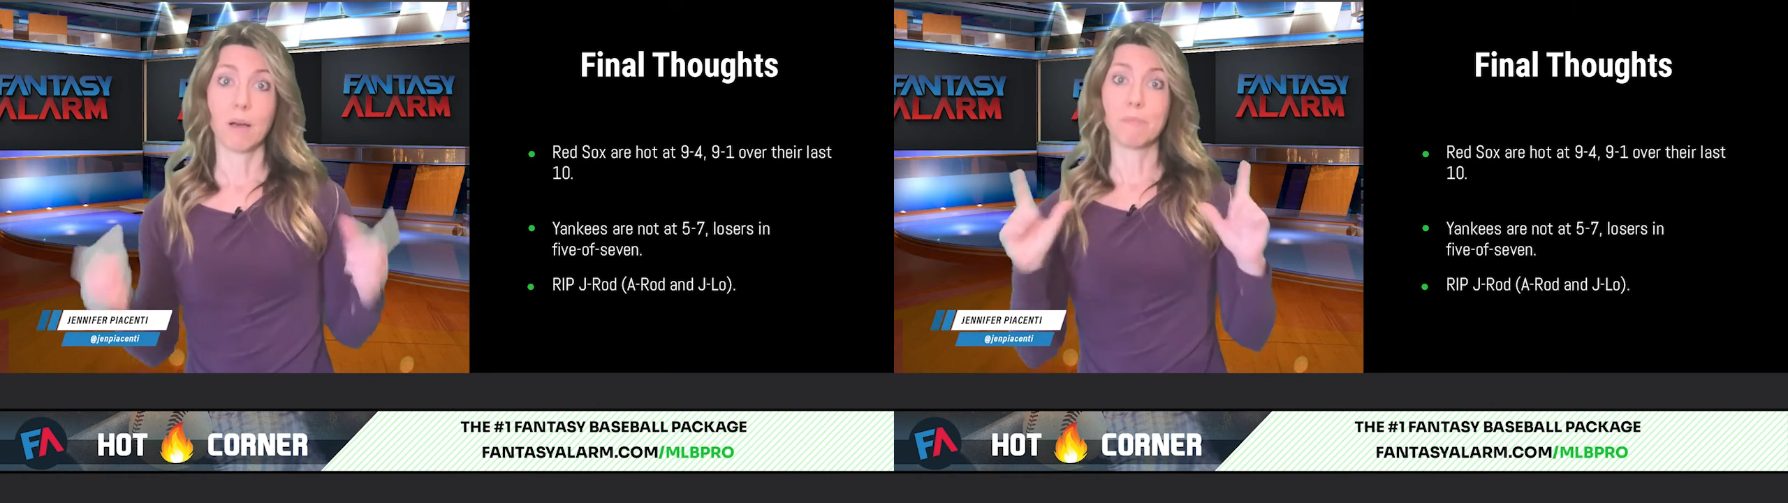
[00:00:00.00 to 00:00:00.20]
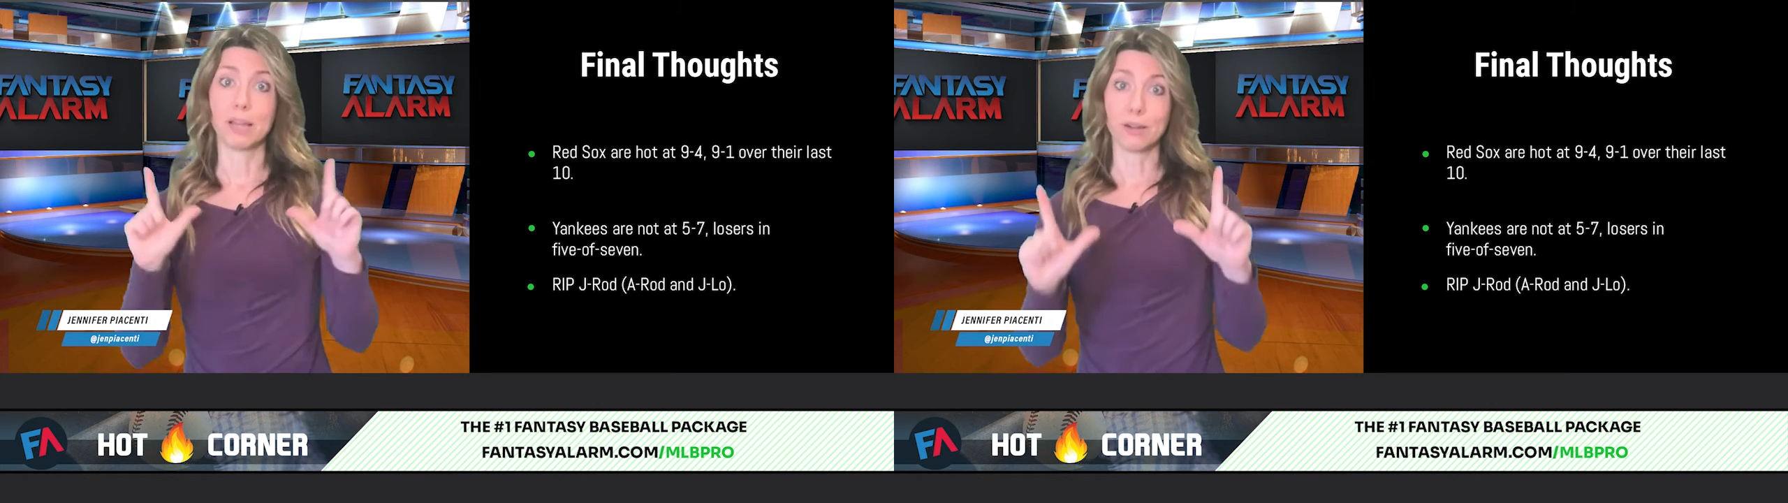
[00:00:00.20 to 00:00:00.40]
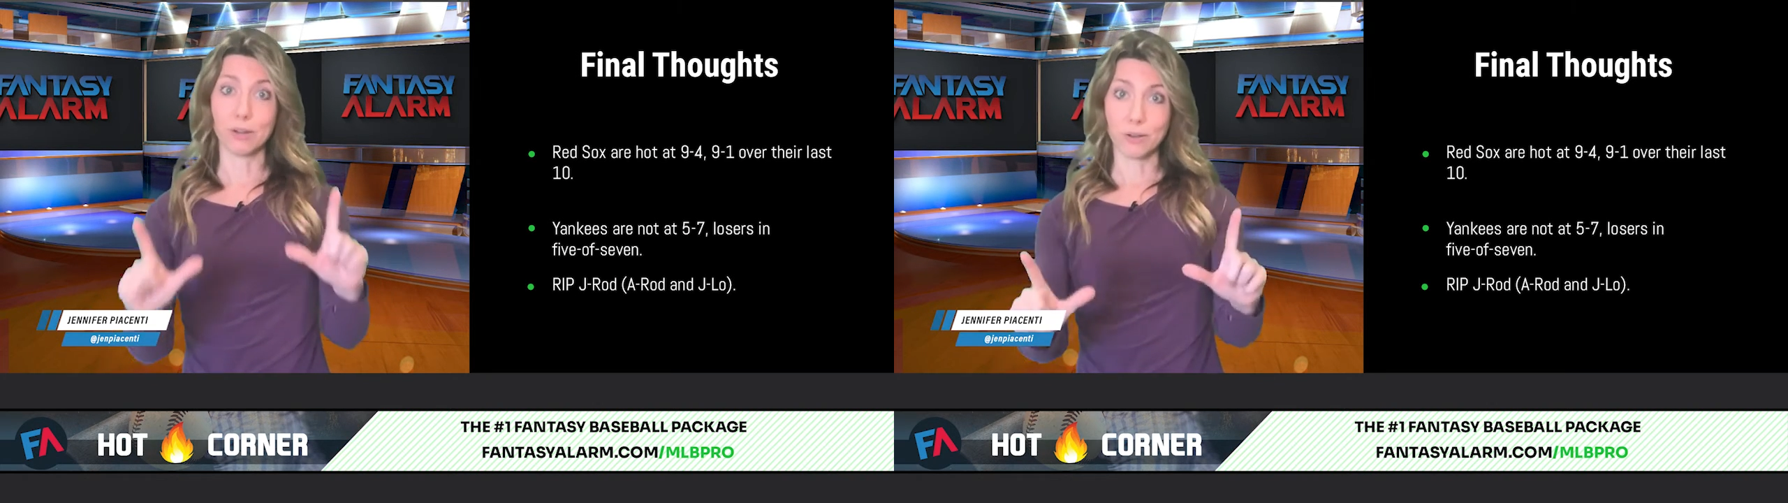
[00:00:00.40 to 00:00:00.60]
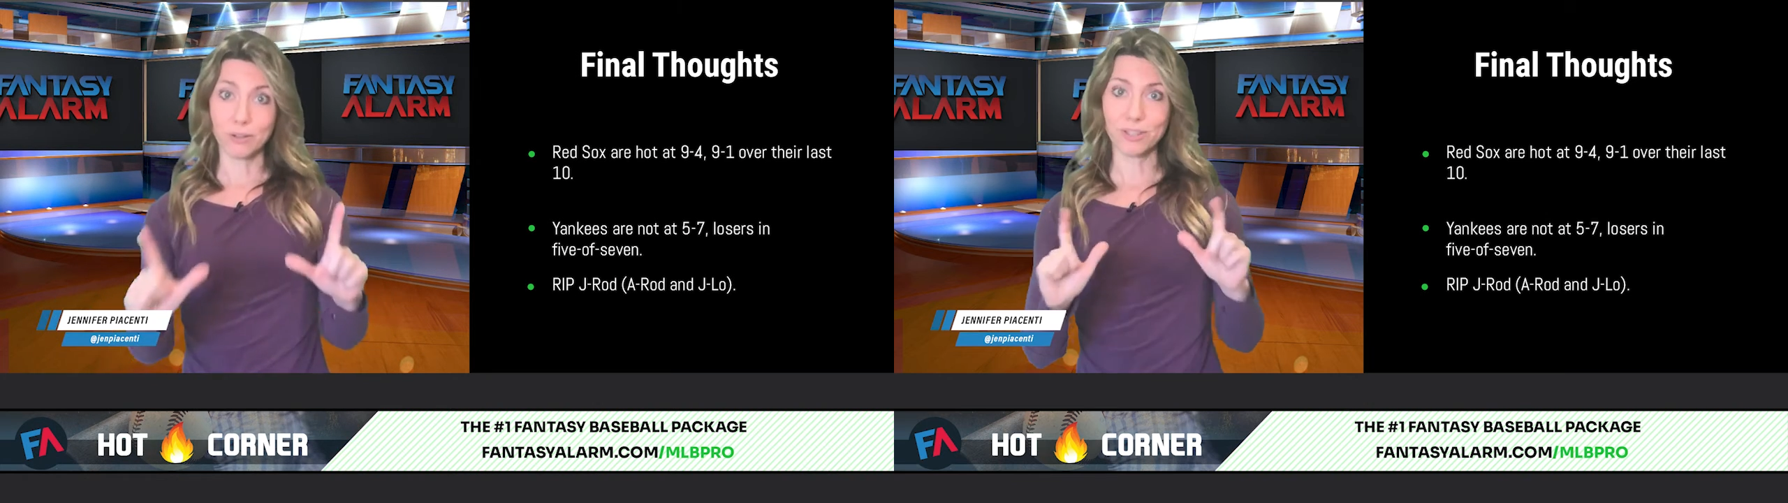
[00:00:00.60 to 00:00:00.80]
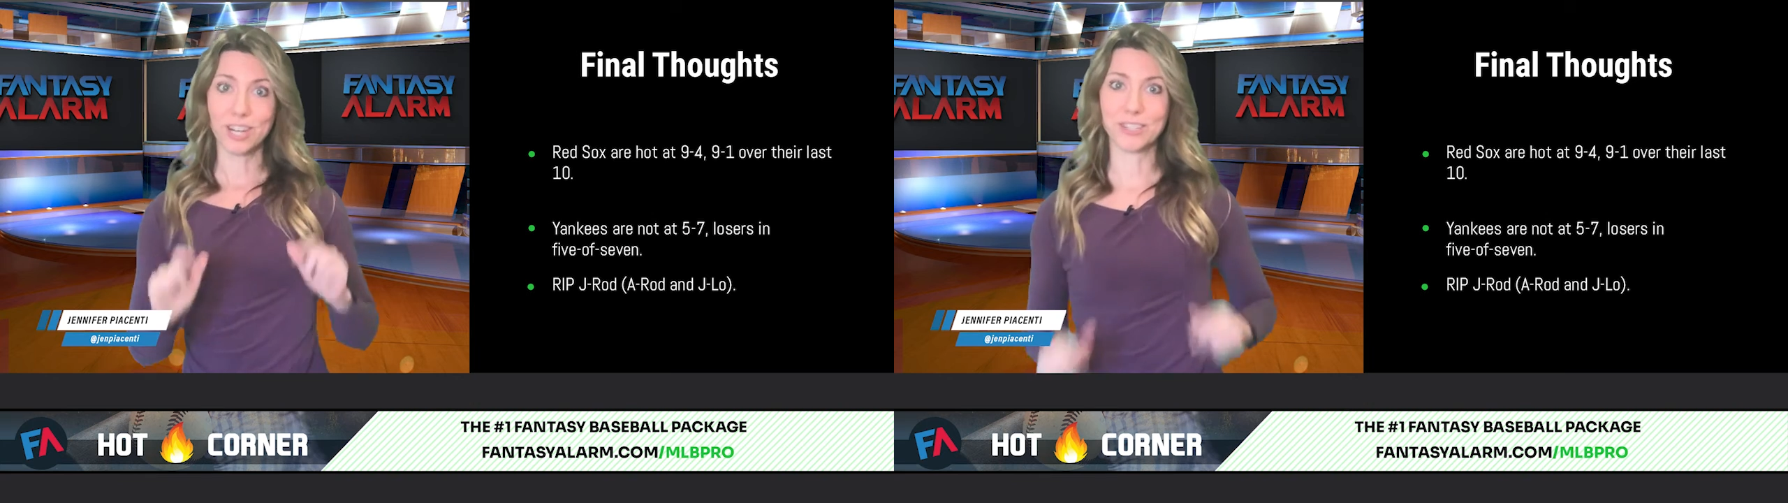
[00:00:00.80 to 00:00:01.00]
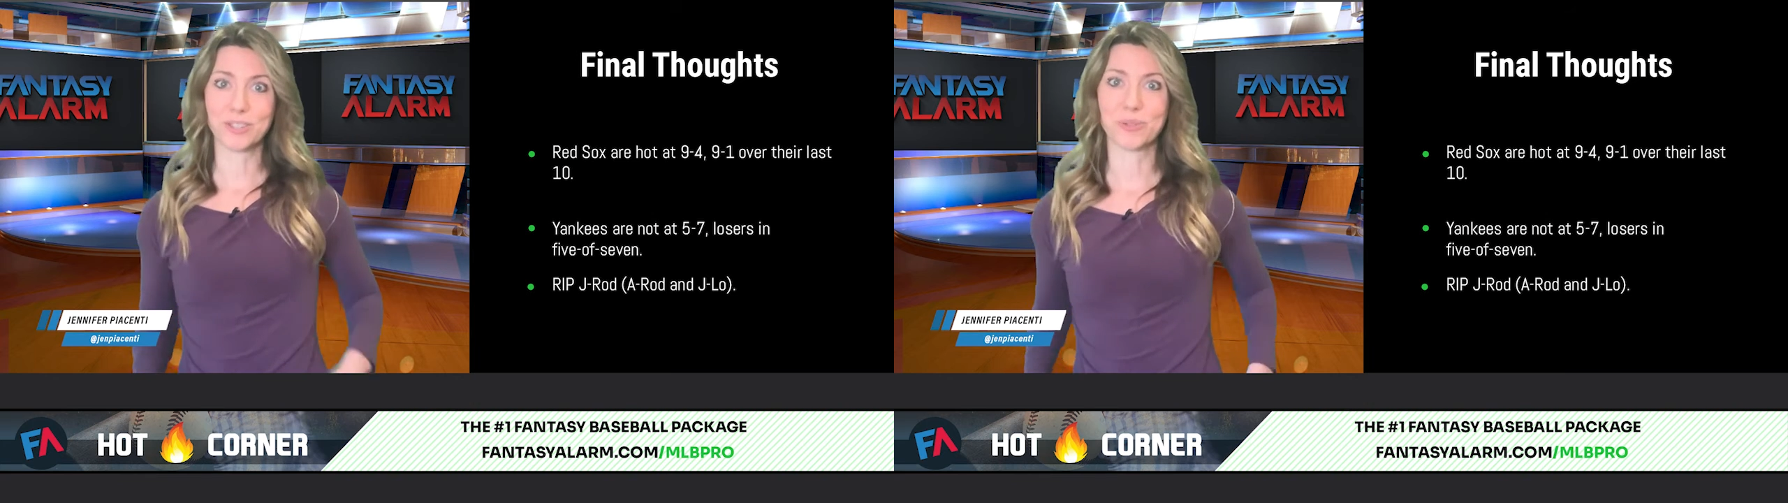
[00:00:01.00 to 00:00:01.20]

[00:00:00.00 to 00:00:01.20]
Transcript: but news changes